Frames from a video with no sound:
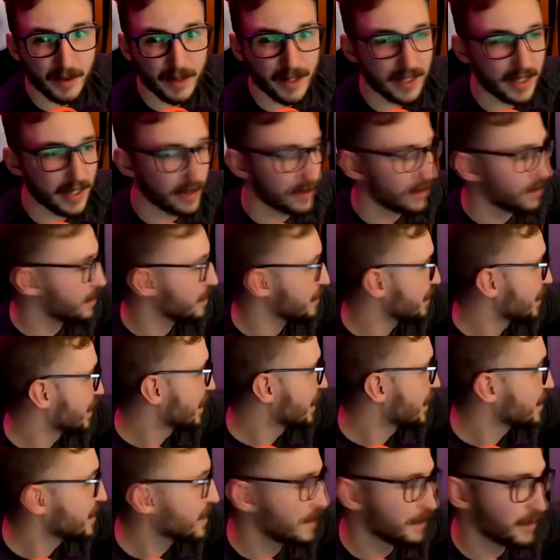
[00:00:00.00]
What is that called?
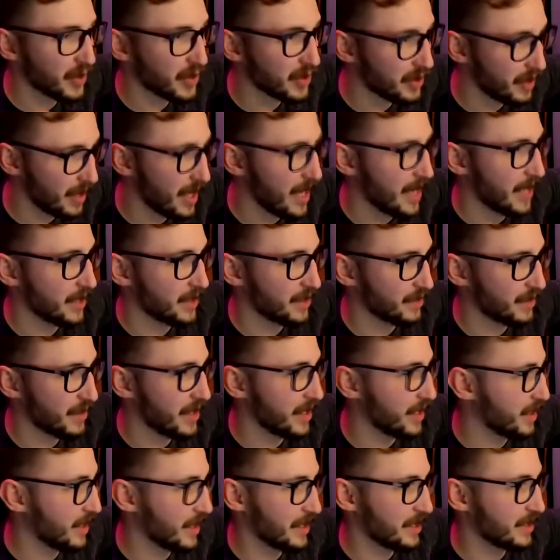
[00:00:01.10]
Tempered glass,
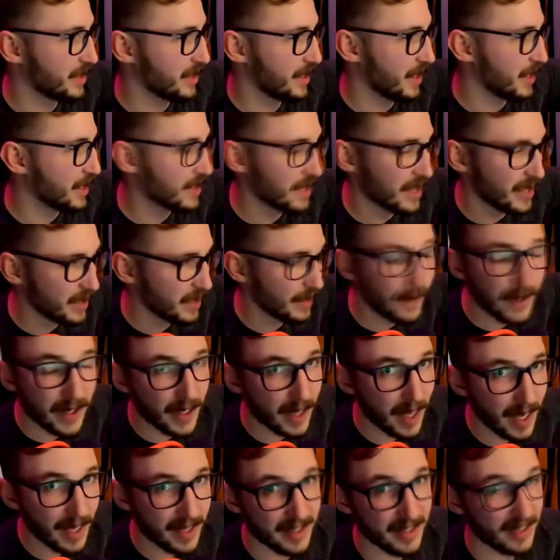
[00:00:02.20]
right? It's not tempered
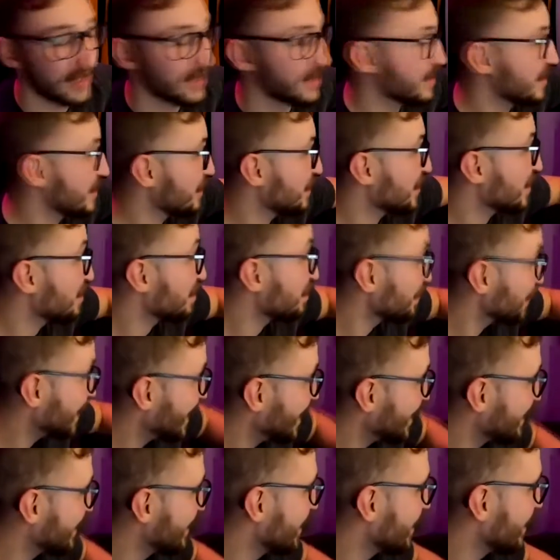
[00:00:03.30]
glass, it's tempered
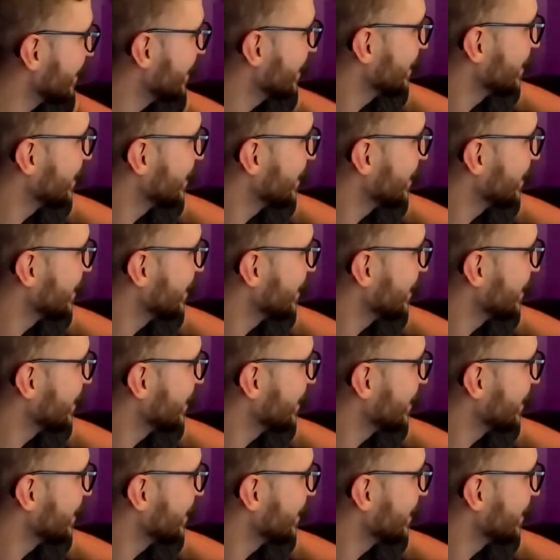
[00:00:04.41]
plastic.